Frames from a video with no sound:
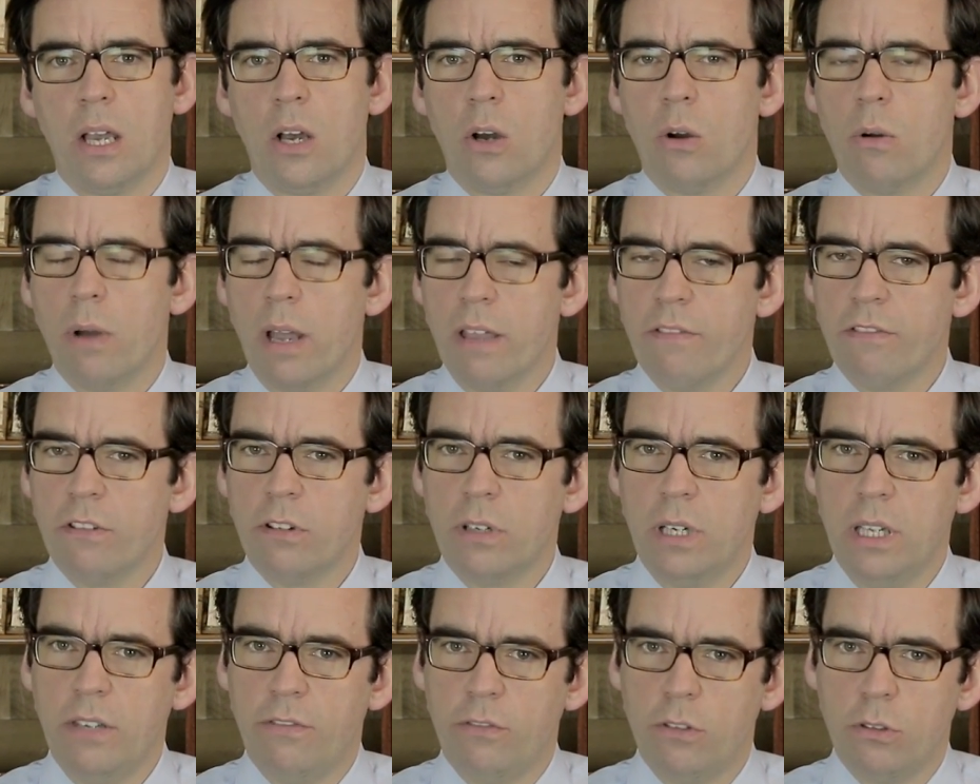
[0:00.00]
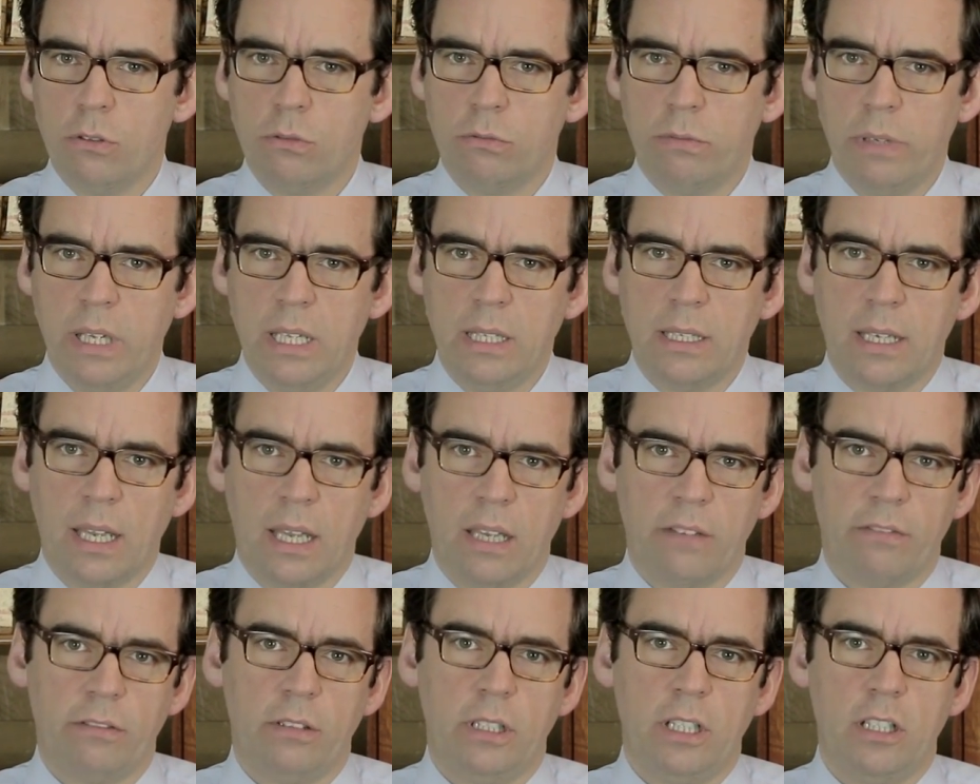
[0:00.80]
However, if you read
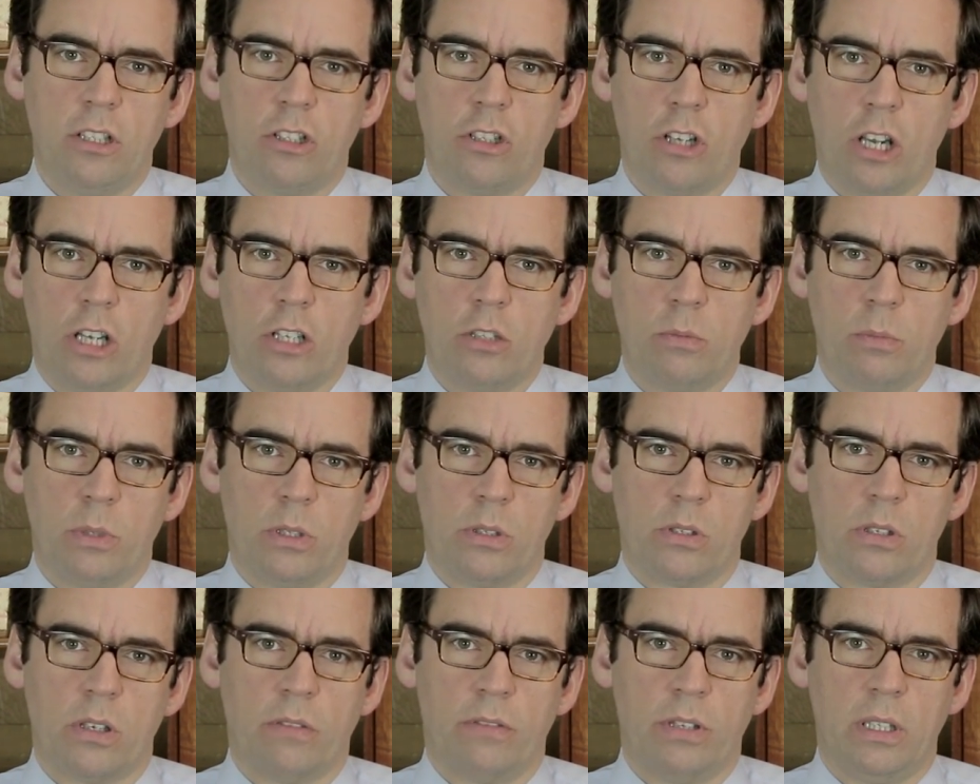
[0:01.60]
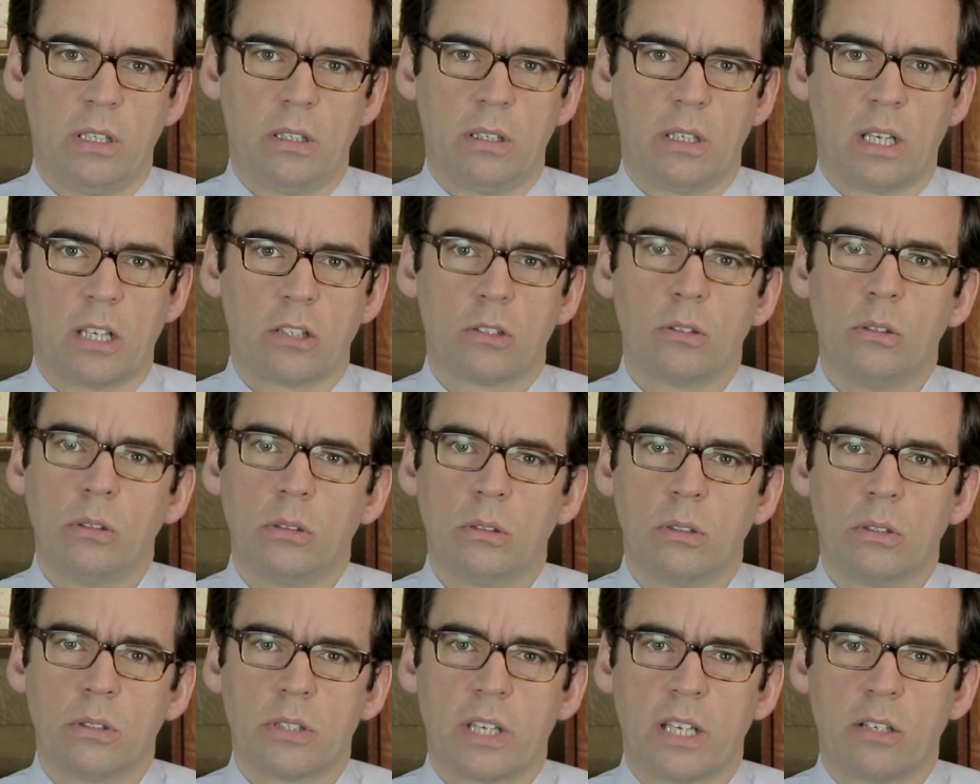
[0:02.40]
carefully judgments of international
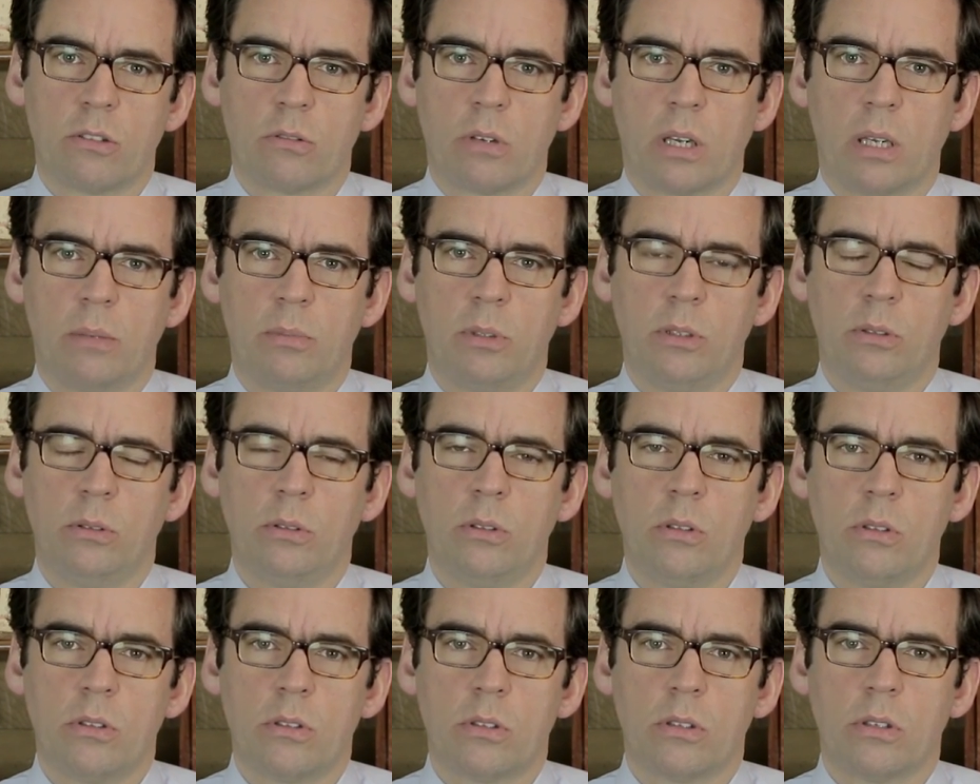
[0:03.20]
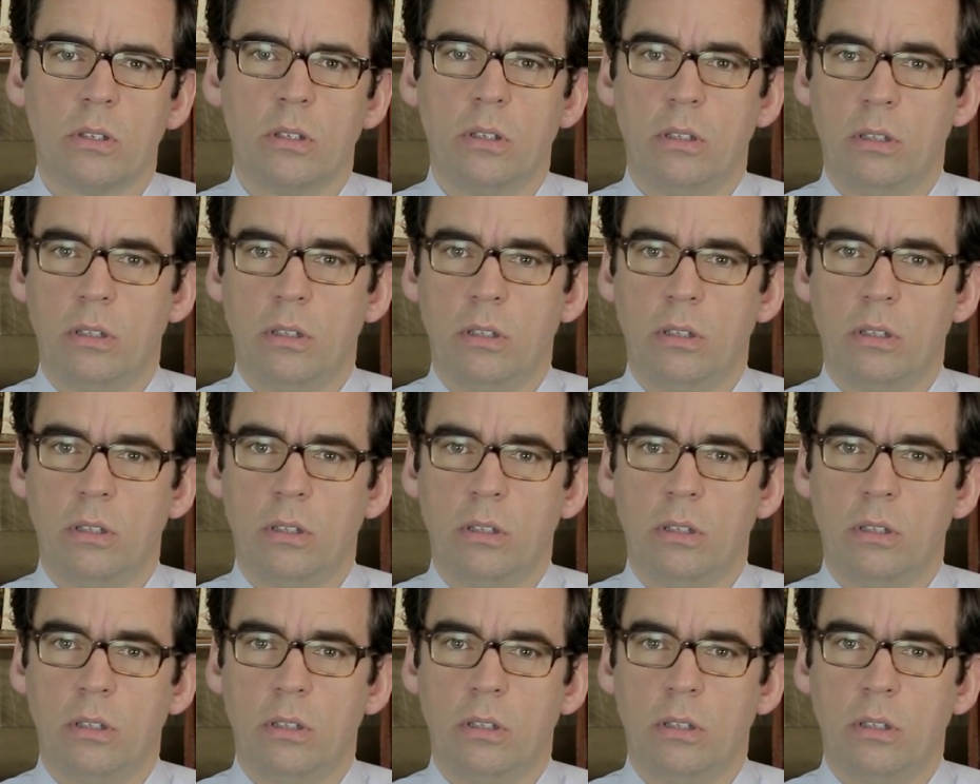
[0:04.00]
courts and tribunals,